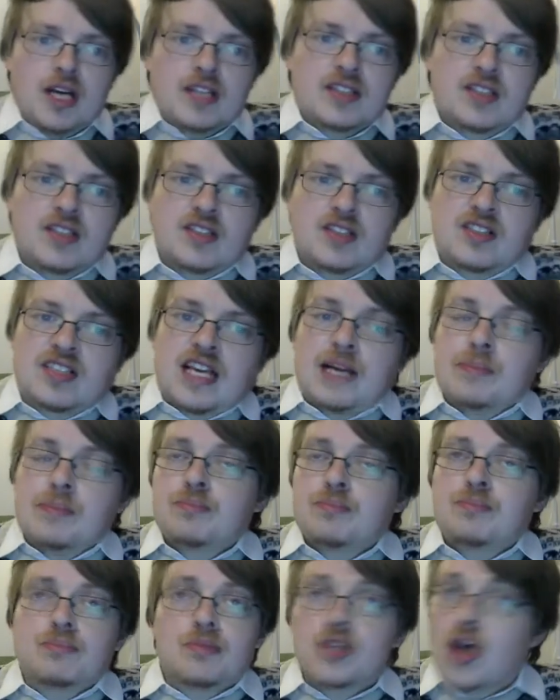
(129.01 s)
the
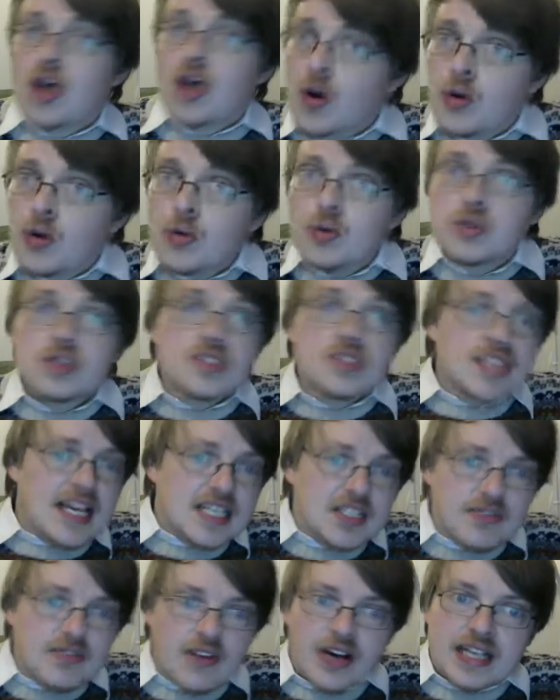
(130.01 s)
same tone,
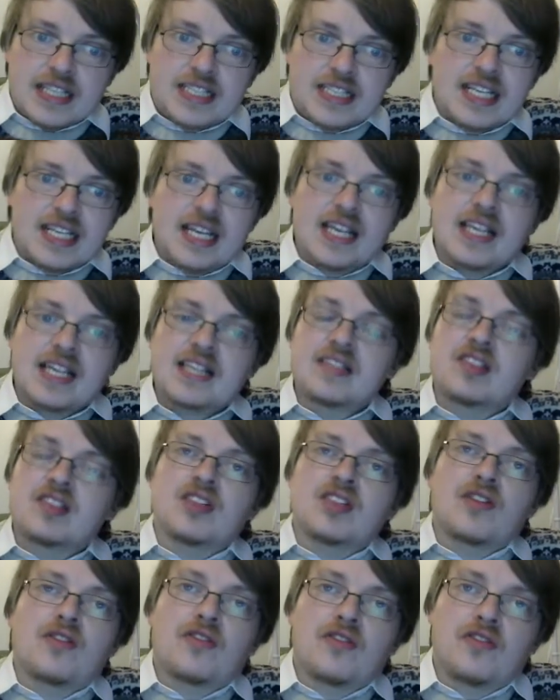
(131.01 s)
set of ideas and
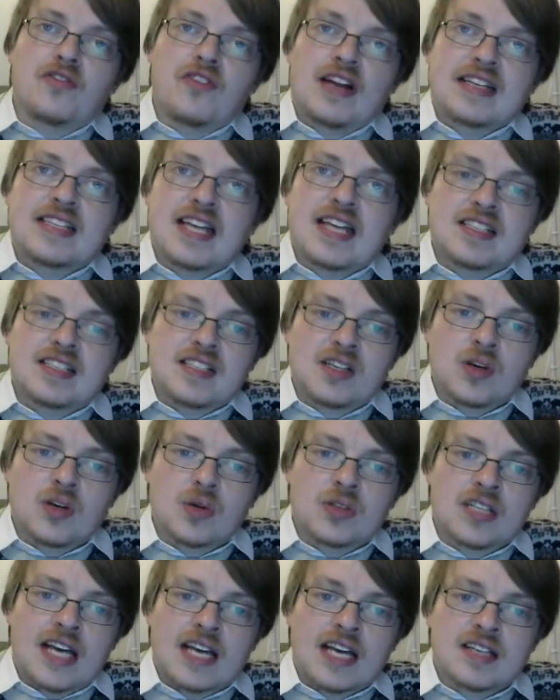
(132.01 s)
different fantastic
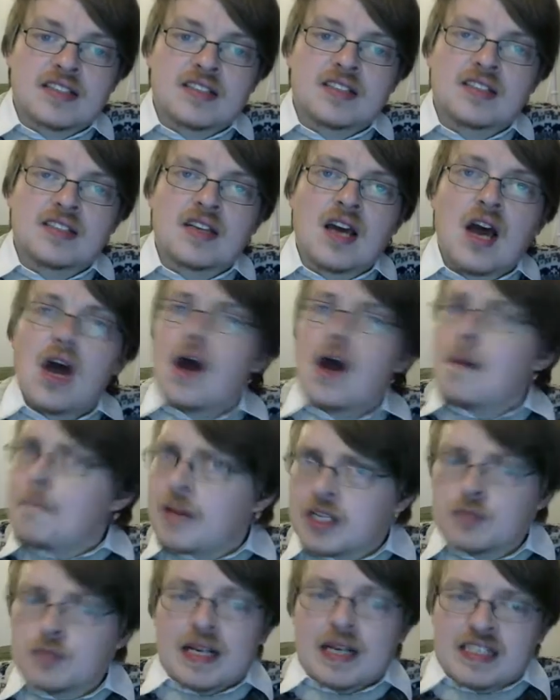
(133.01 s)
contexts, but
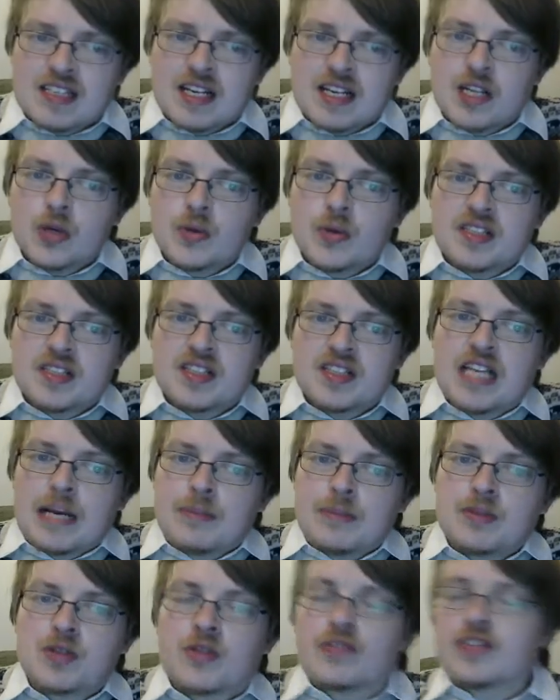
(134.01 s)
it's basically always the
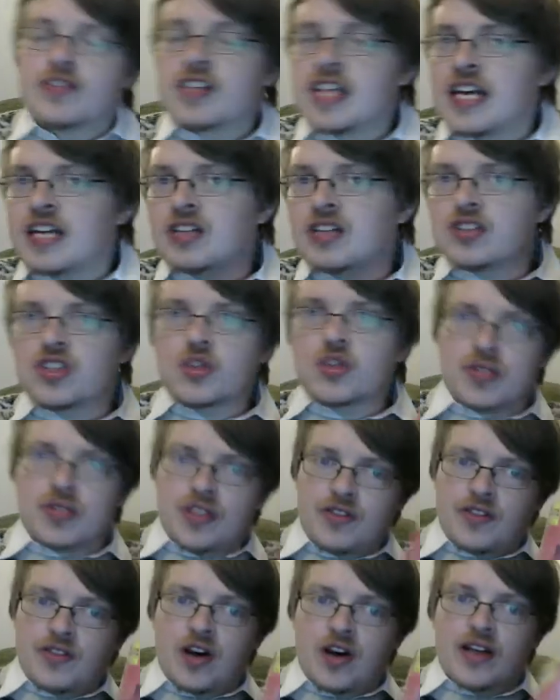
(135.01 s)
same sort of thing, just with
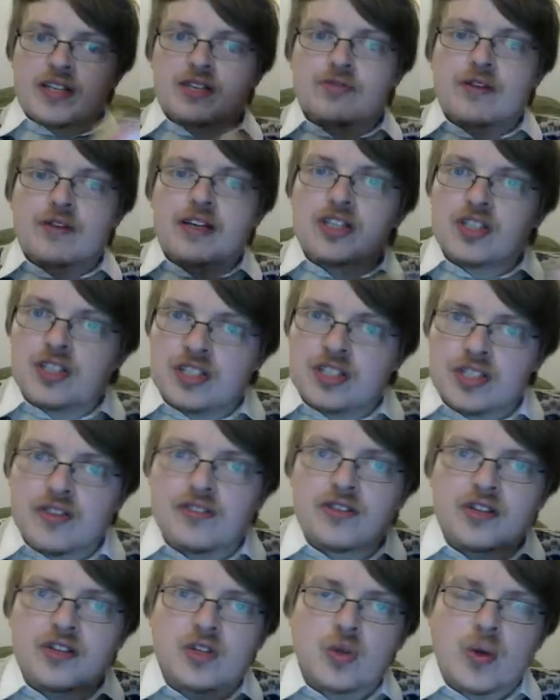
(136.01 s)
different iteration,
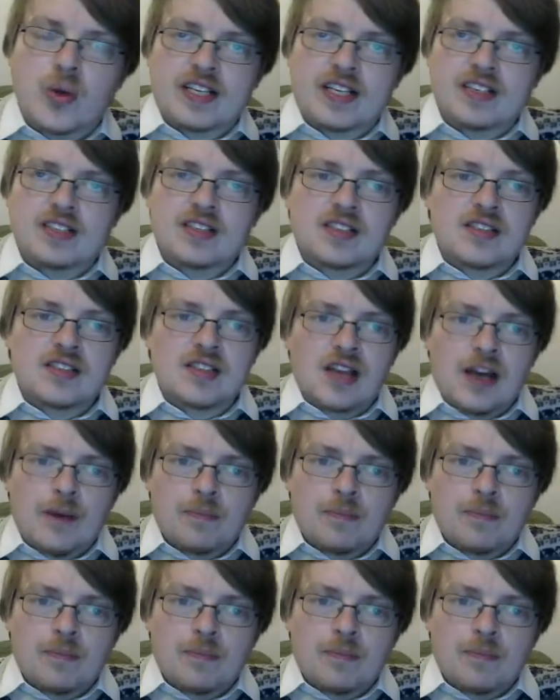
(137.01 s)
different twists,